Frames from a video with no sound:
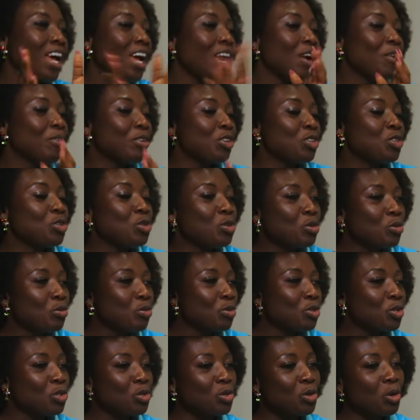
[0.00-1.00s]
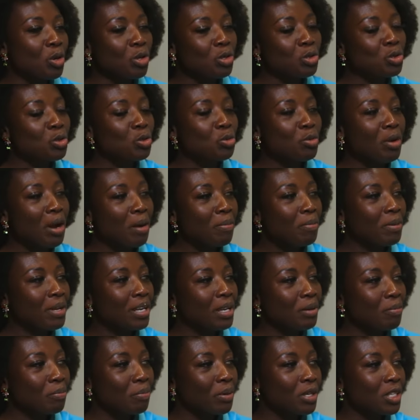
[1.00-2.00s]
Harry, do you also rap
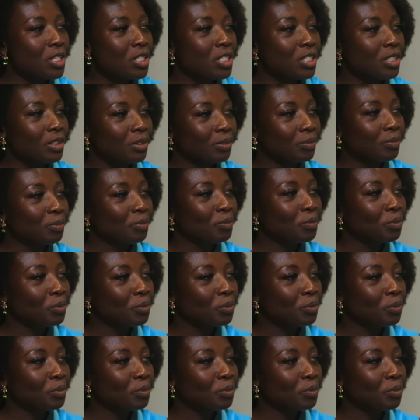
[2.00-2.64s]
in pidgin?